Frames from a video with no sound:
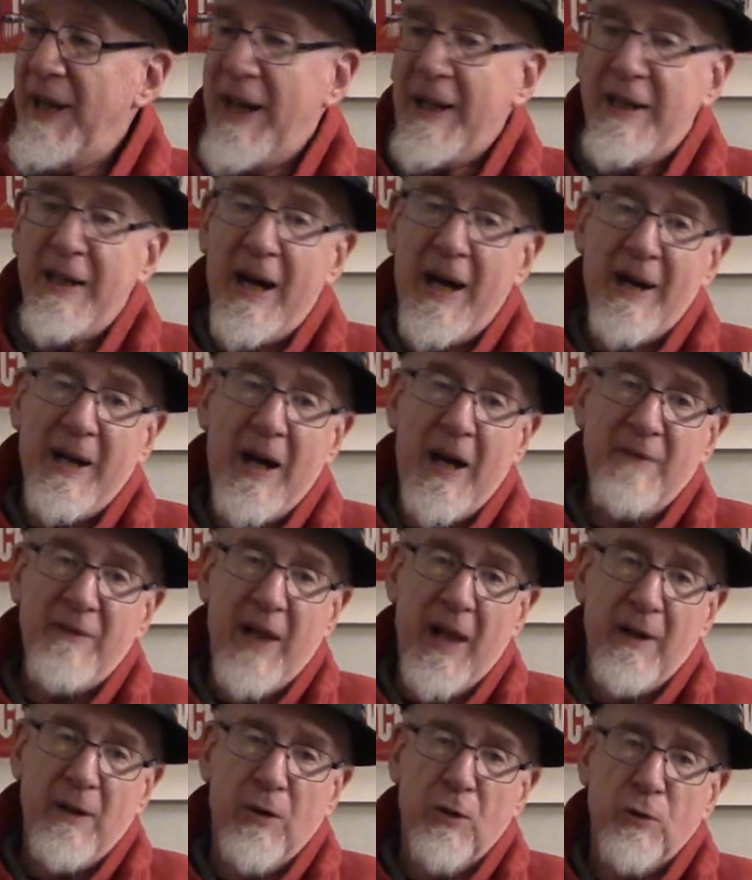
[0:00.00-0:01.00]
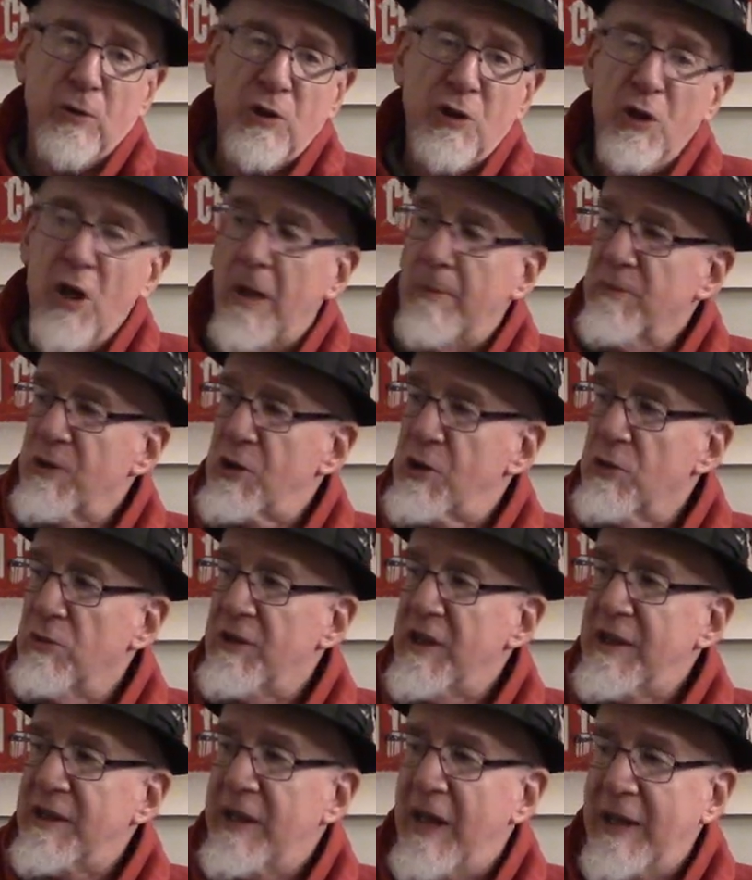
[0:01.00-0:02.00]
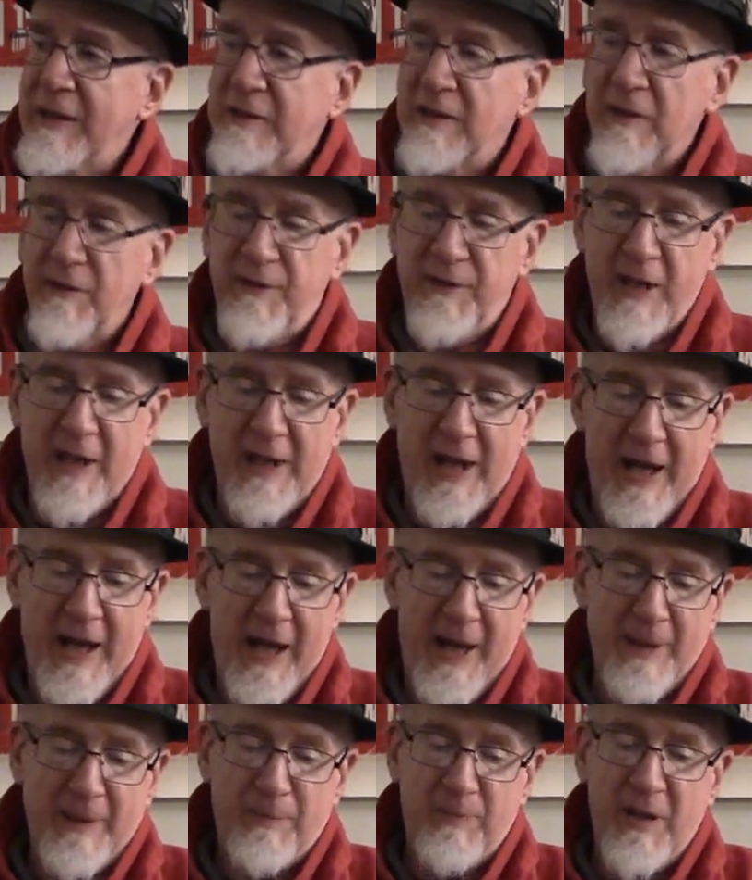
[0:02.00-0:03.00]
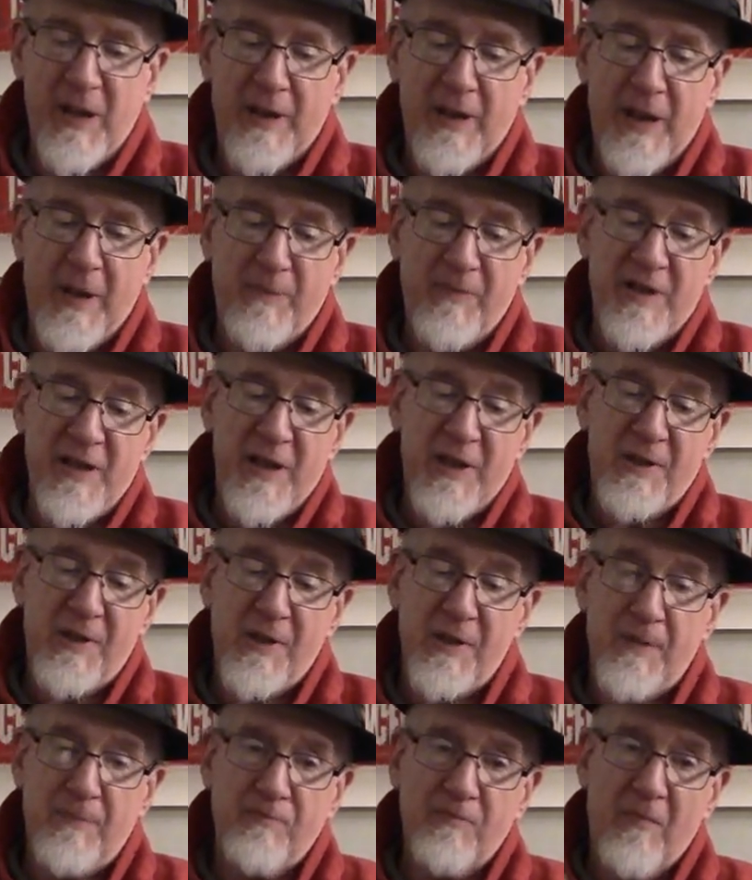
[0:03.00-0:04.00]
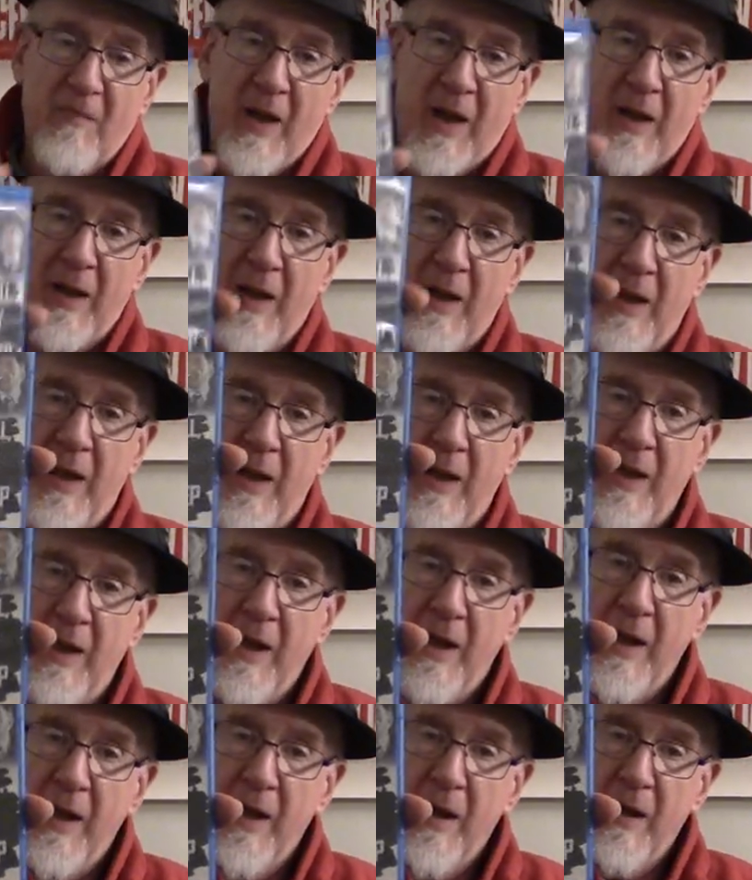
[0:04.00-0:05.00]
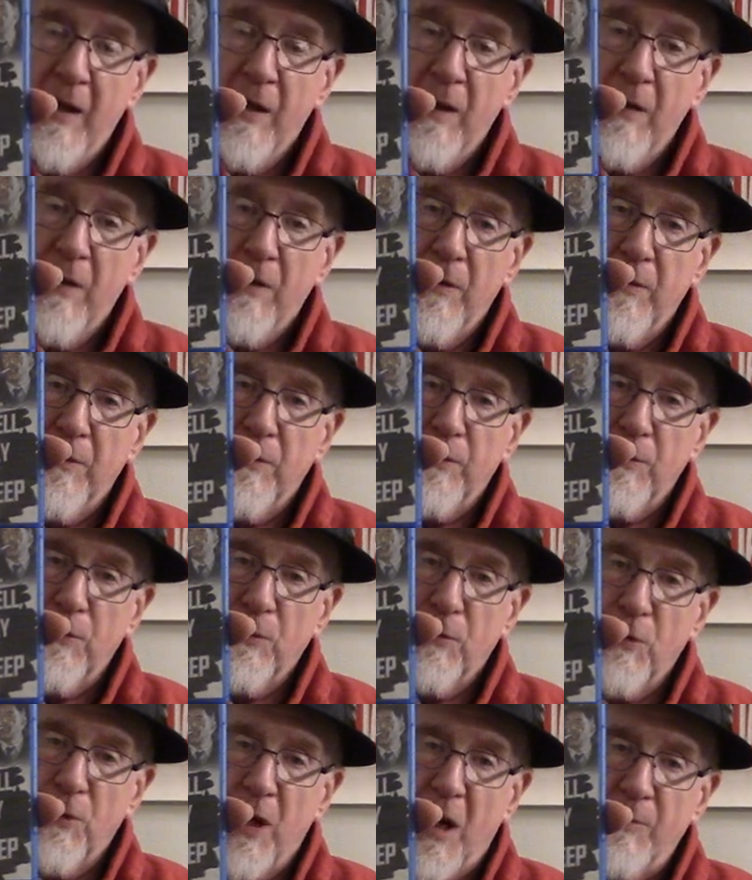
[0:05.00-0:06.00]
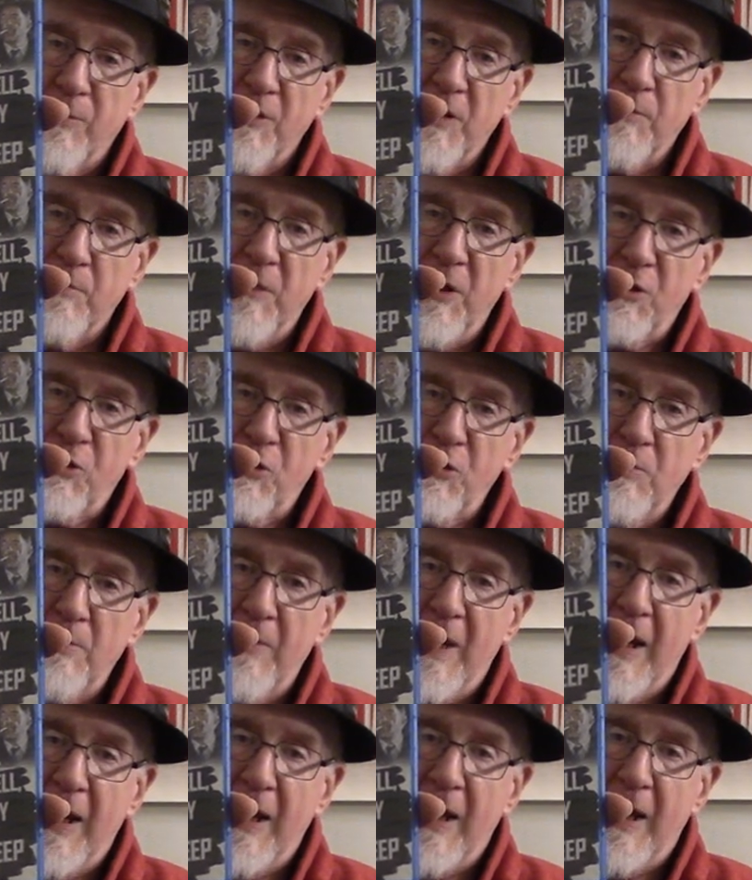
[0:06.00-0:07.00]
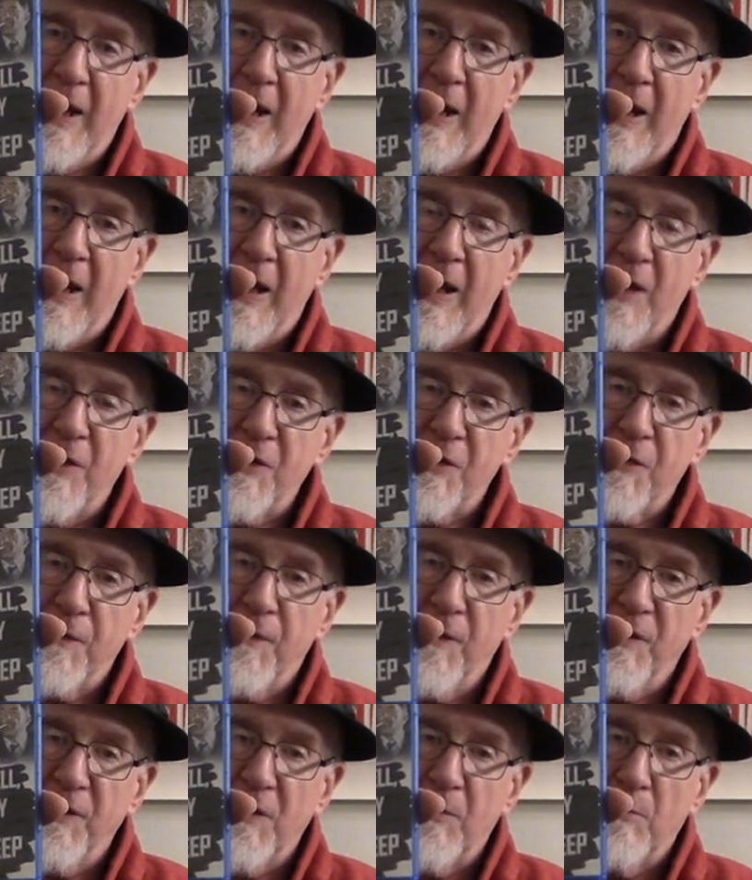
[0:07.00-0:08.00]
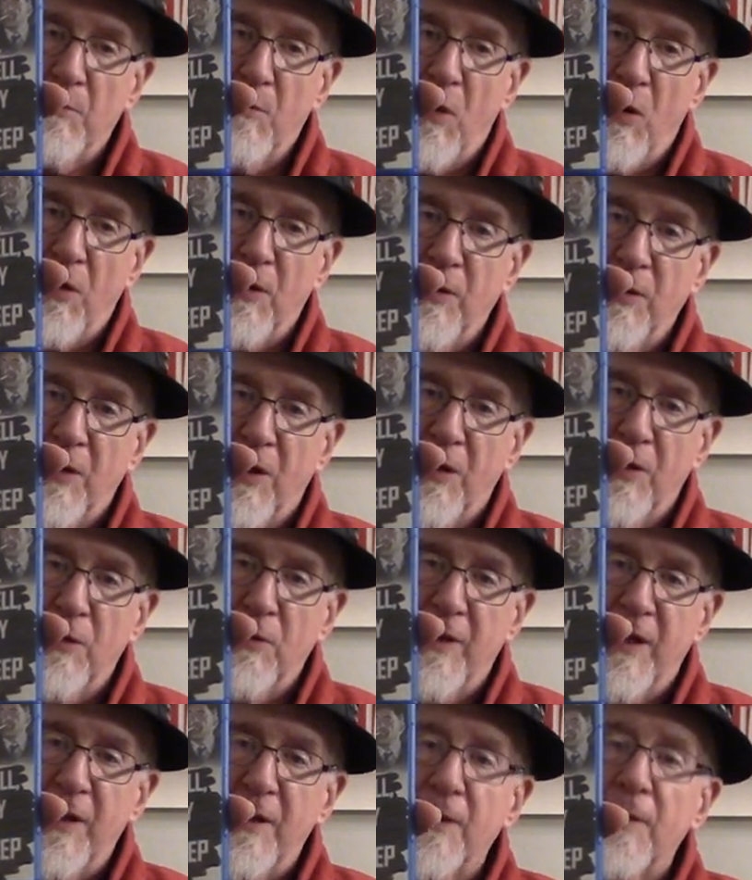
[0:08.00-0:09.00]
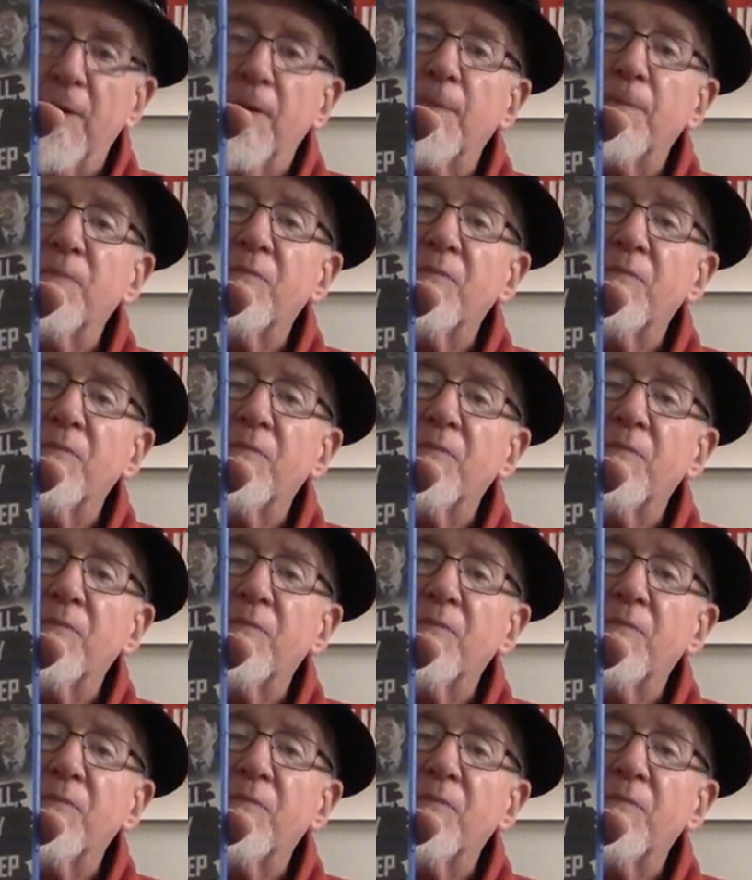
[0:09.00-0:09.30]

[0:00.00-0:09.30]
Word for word: I got on that whole gumshoe detective thing, I had to pick up this uh, Robert Mitchum as Philip Marlowe here.